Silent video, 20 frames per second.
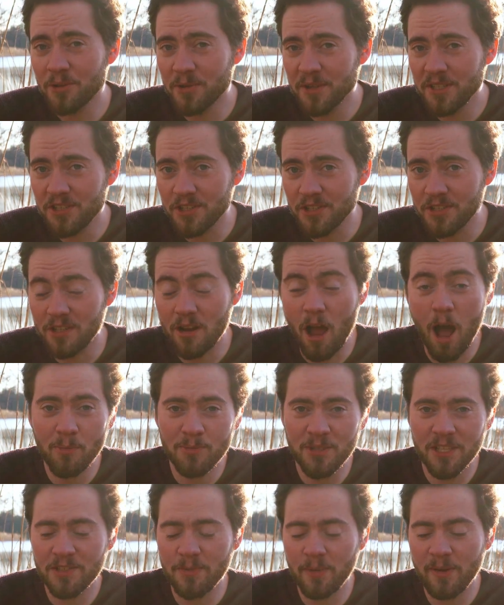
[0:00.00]
creatures and
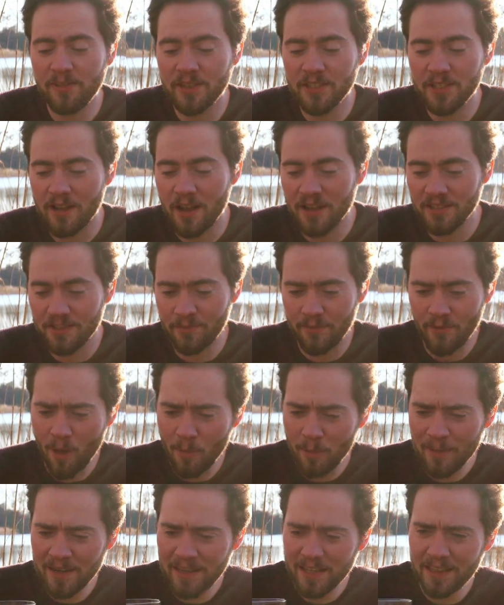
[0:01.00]
objects we've discussed have
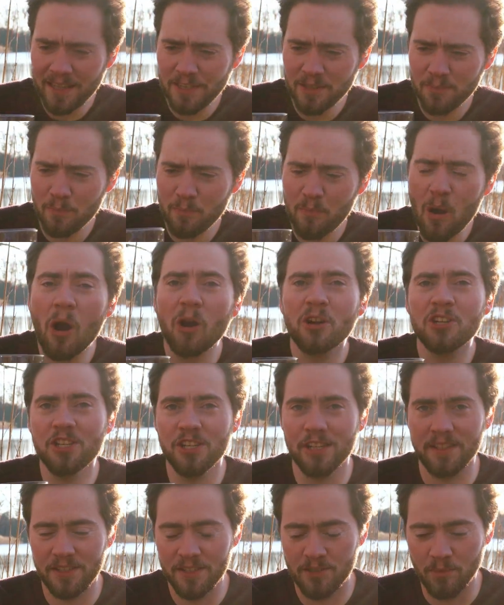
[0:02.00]
all been at least
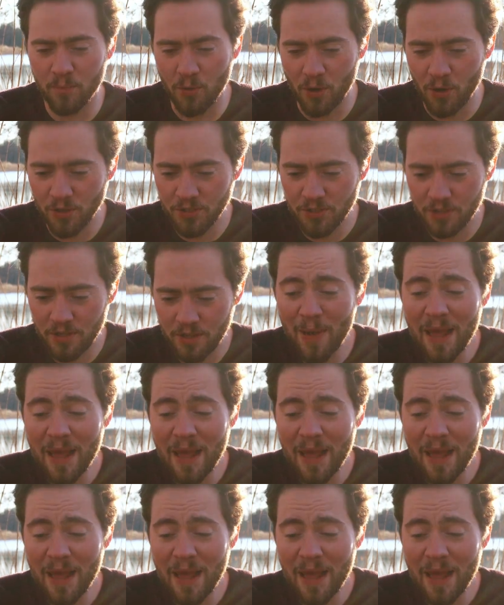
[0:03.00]
partially submerged,